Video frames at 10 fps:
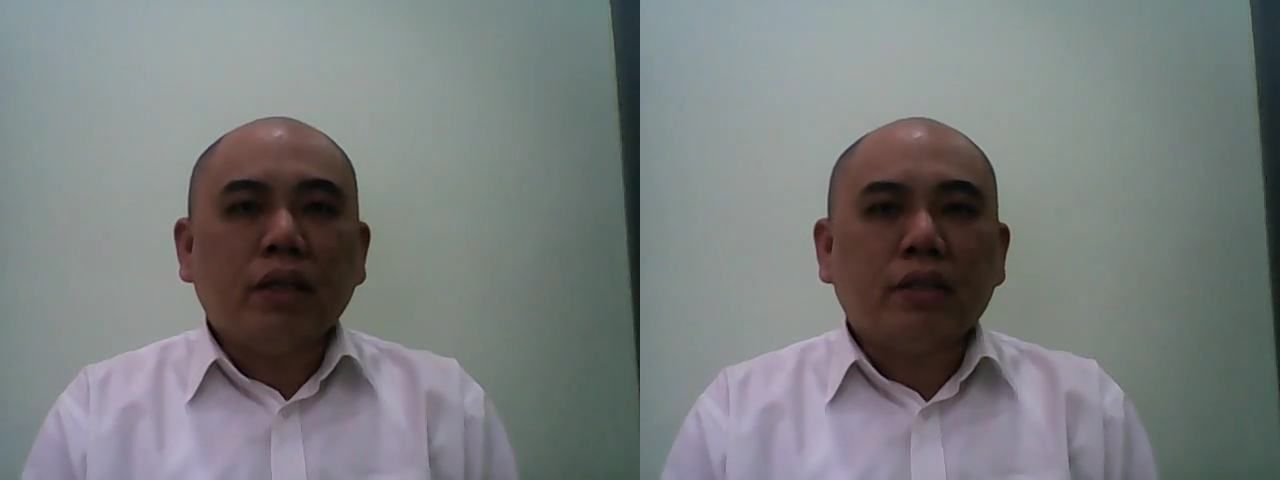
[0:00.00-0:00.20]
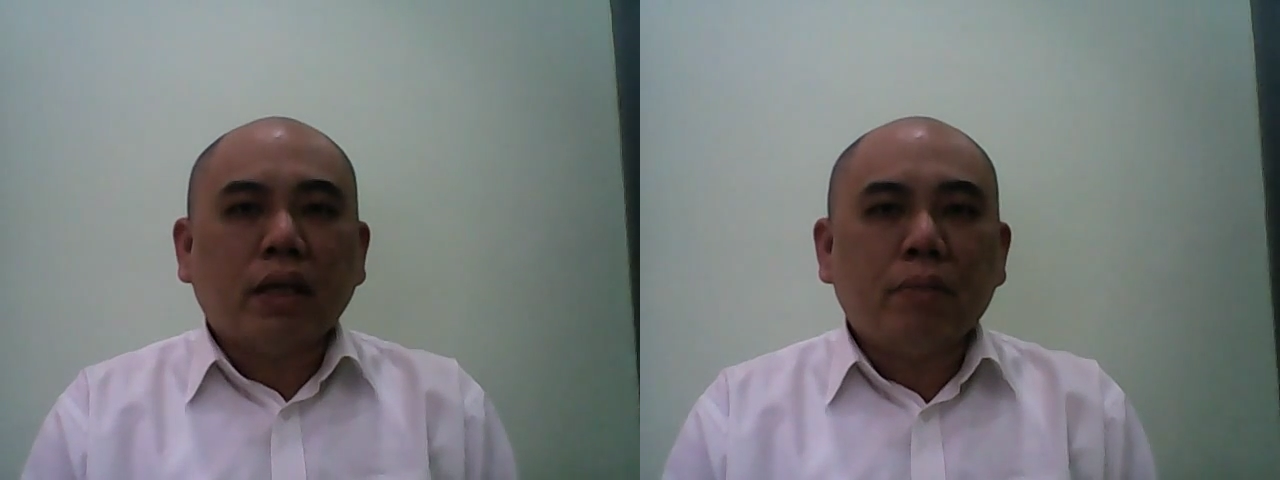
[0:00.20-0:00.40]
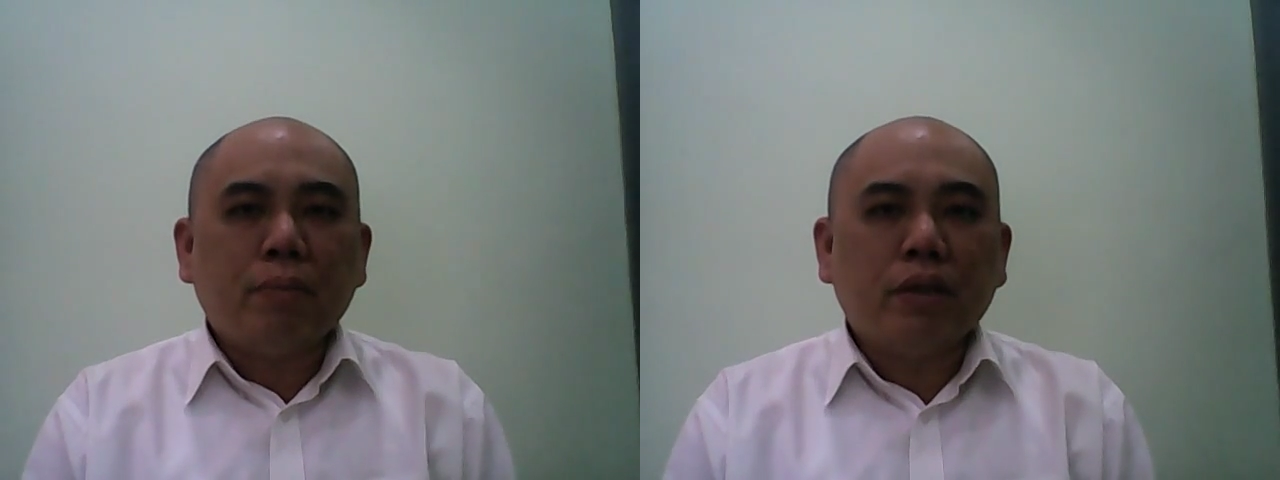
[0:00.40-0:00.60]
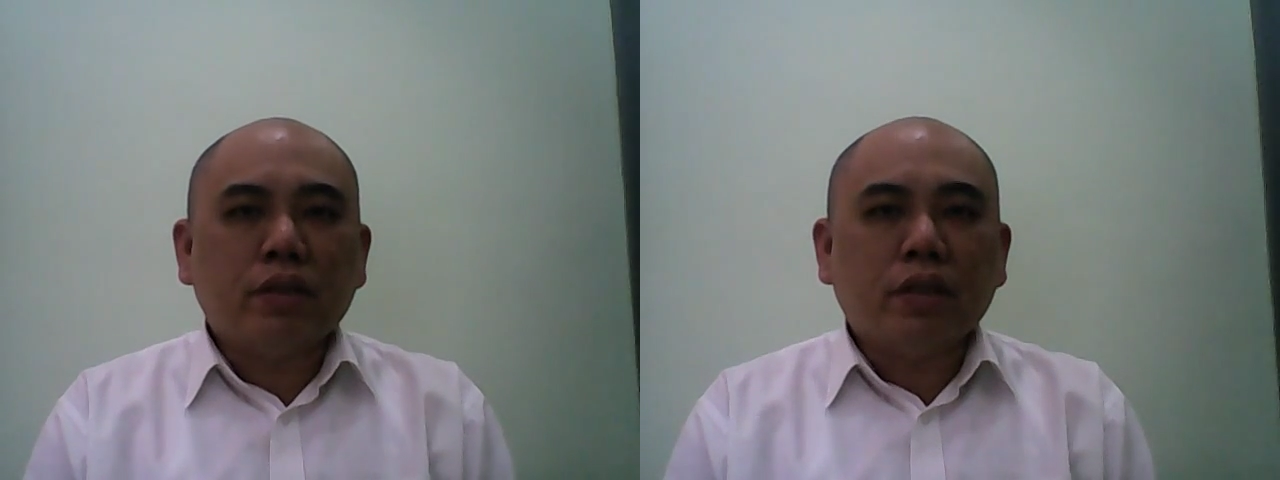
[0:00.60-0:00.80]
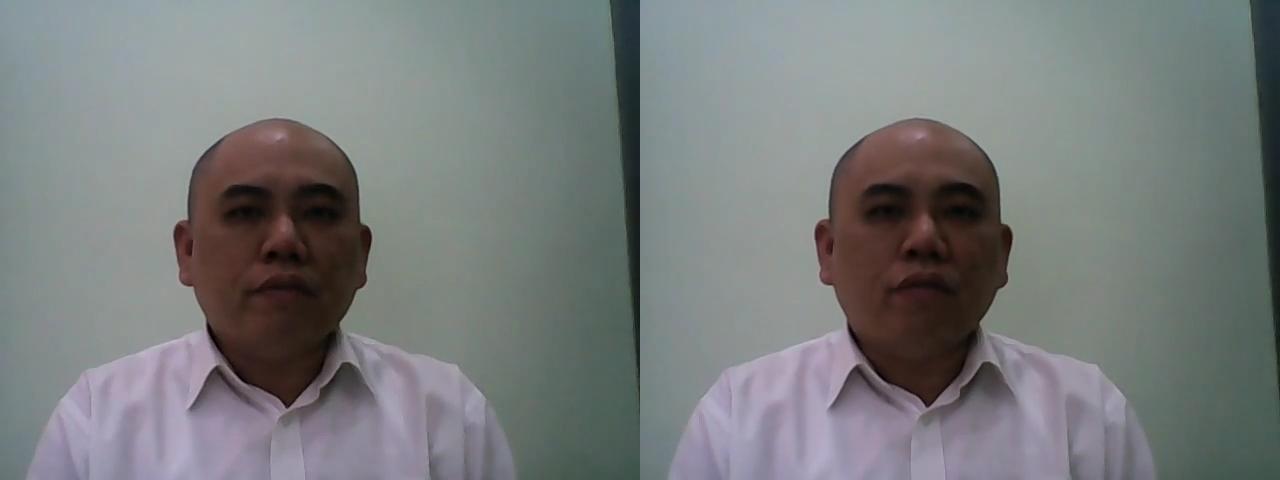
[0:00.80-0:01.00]

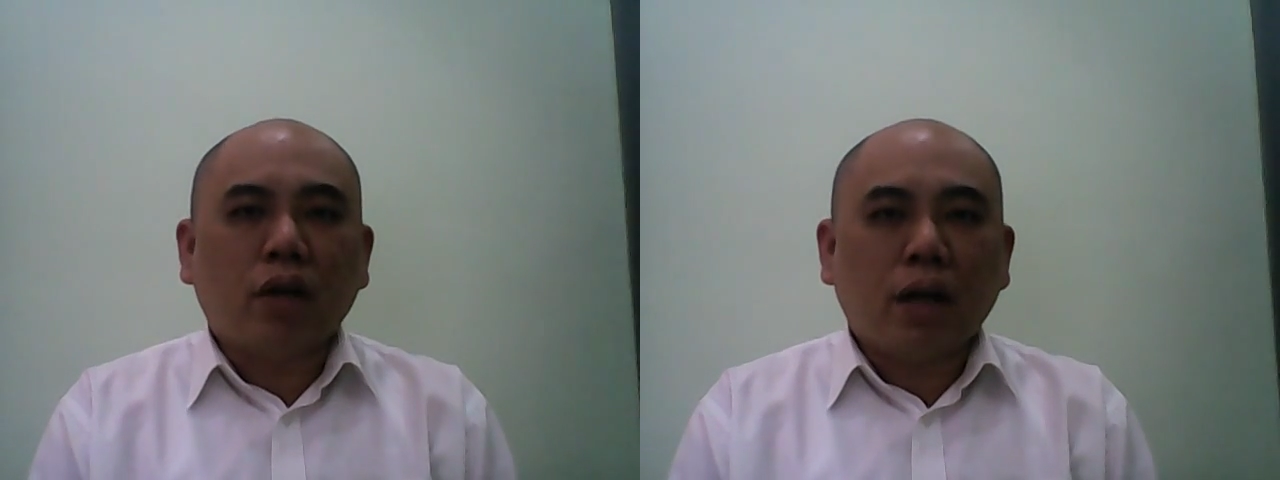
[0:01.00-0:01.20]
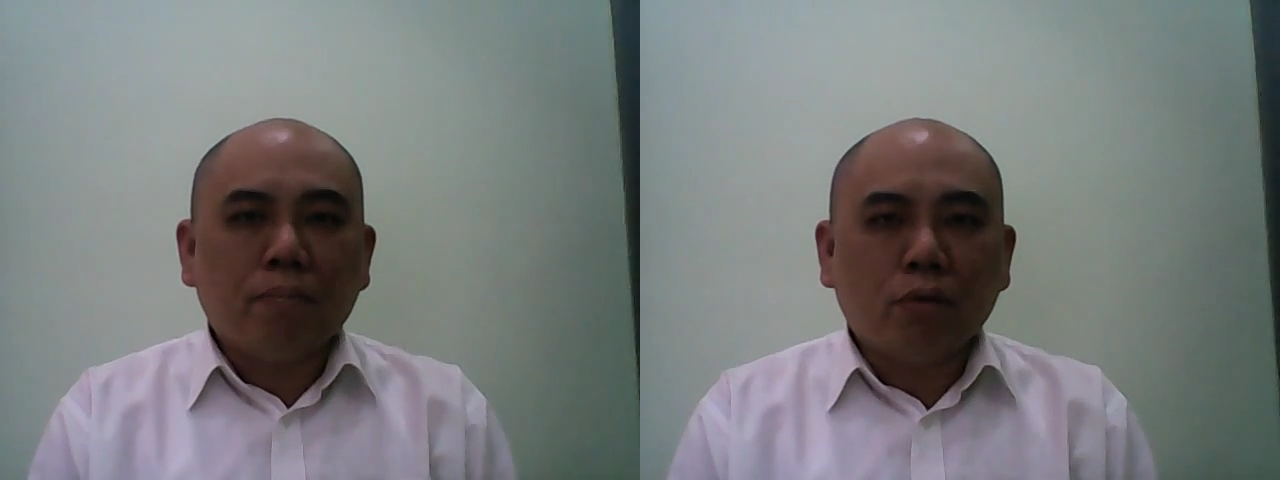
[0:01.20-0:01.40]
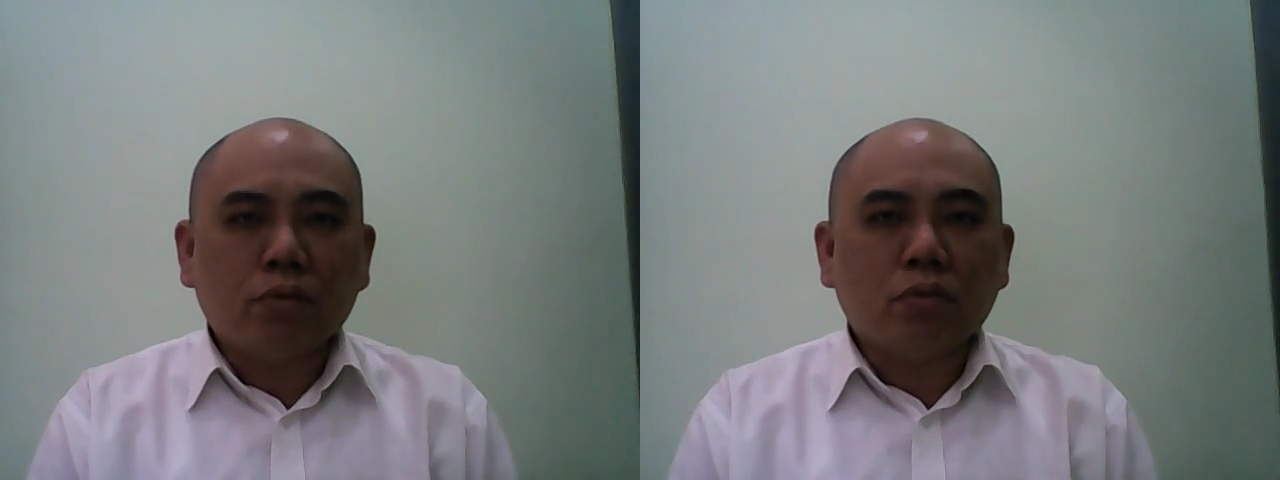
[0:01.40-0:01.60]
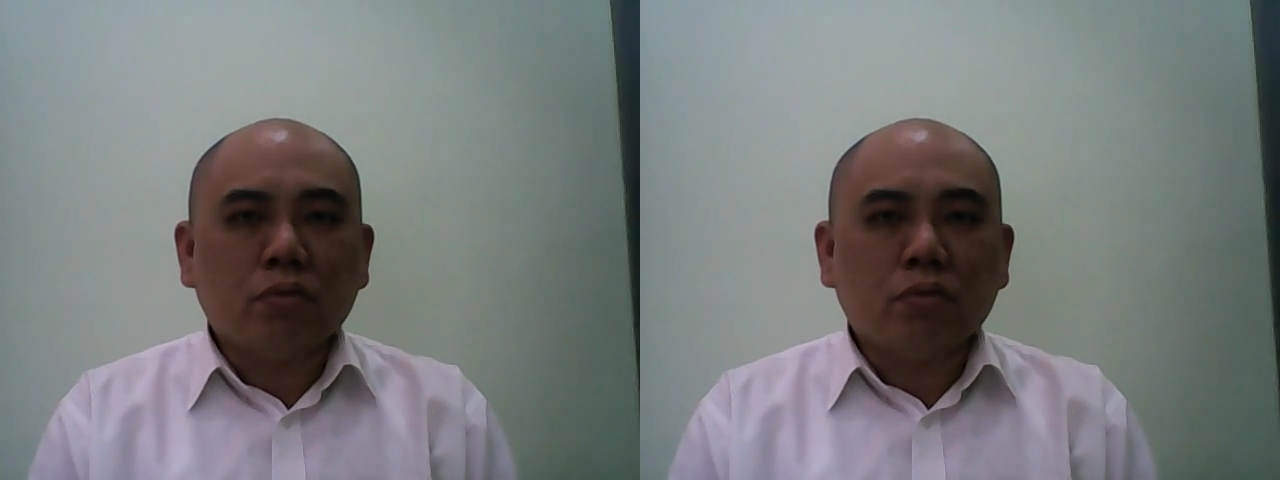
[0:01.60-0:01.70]
Assemblyperson for Kampung,